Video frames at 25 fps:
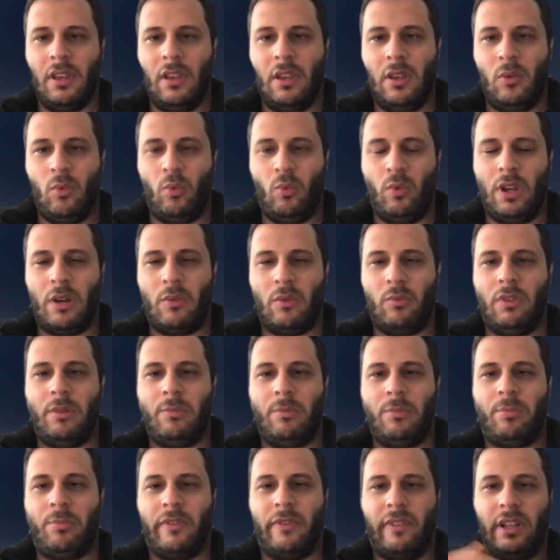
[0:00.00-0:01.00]
where we
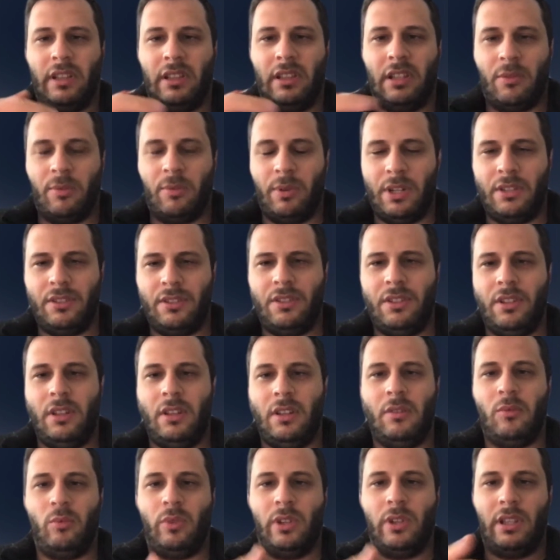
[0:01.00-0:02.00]
provide
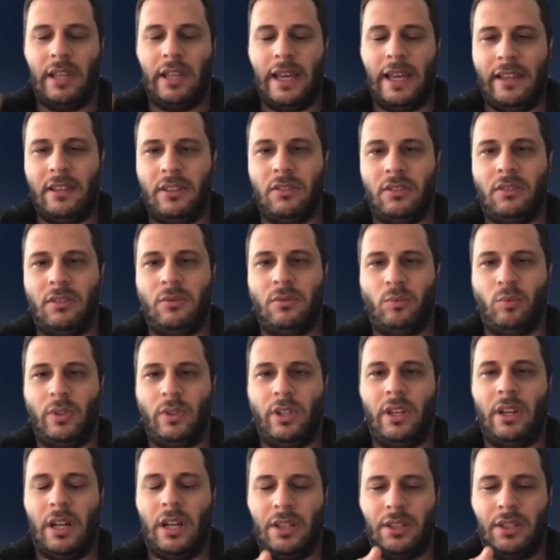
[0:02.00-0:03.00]
liquidity, we lend, we
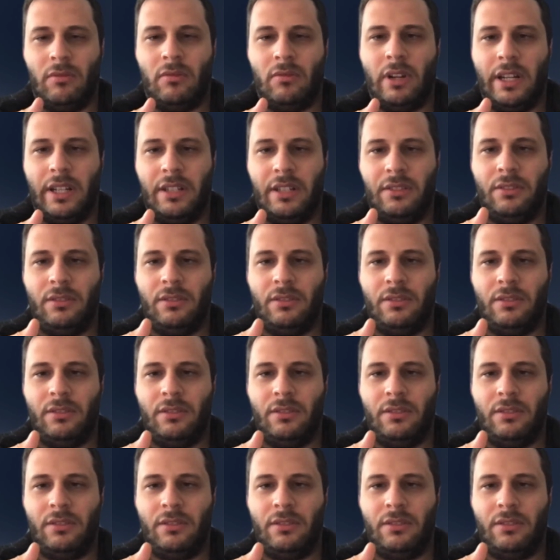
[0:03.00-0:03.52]
underwrite